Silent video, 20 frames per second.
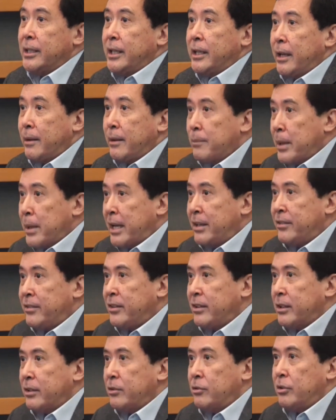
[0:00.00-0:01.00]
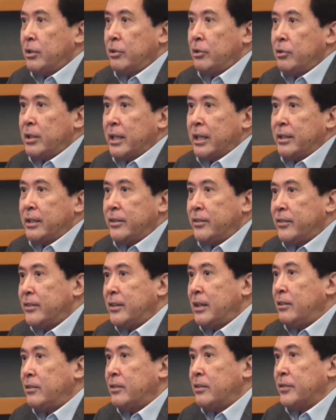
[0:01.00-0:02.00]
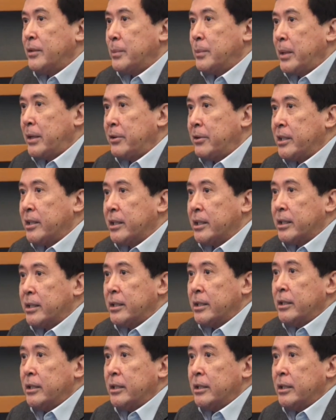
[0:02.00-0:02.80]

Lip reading: ambassador to the United States of America,